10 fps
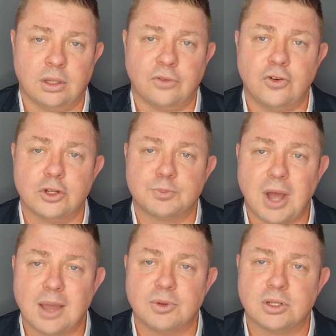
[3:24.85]
The first
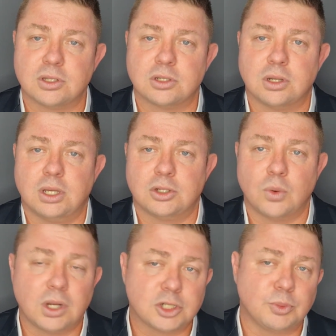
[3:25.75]
payments
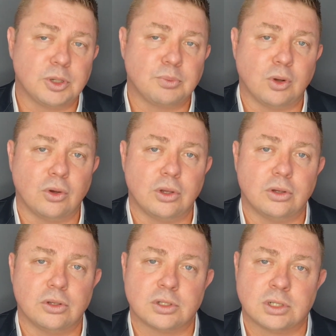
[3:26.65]
to eligible
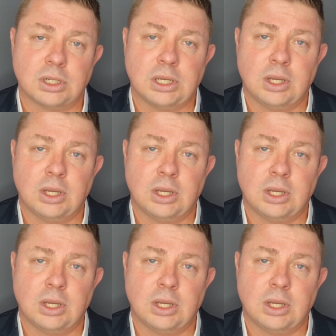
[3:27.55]
employers